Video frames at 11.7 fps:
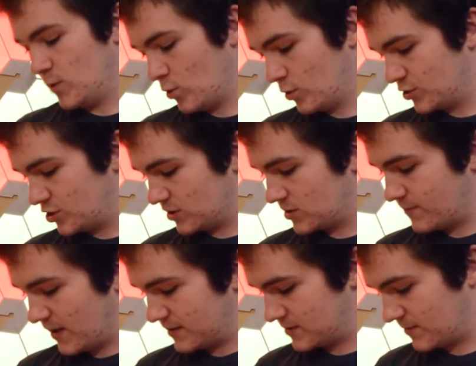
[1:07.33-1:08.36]
or just
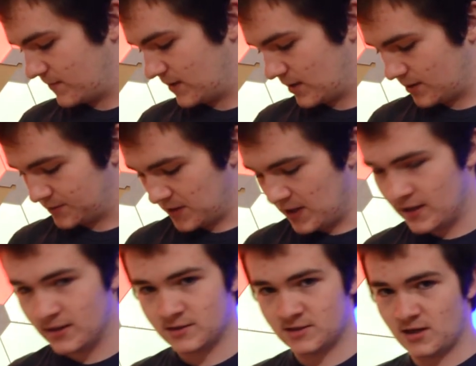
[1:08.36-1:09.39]
buy something else.
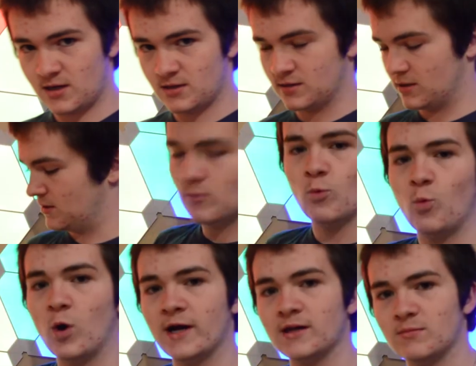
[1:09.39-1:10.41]
Signed,
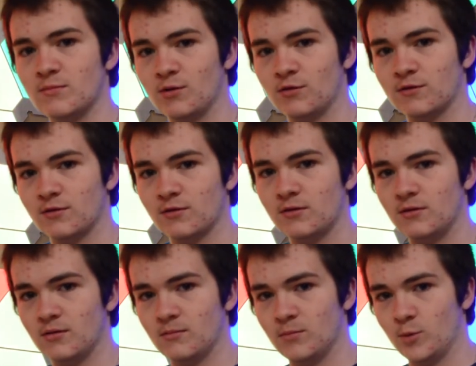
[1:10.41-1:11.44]
Widemouther
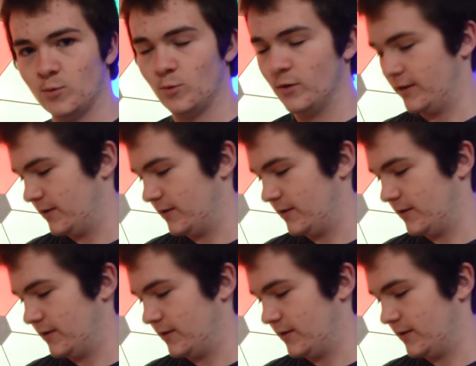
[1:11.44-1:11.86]
number one.